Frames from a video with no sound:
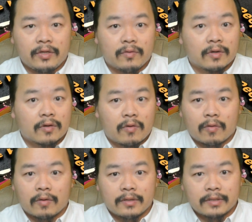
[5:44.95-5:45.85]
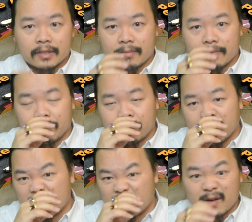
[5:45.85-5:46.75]
unicorns,
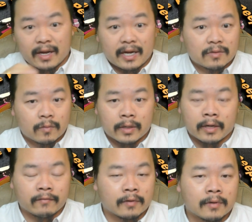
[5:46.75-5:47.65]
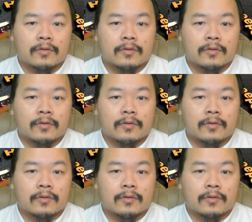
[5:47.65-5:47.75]
butterflies, whatever.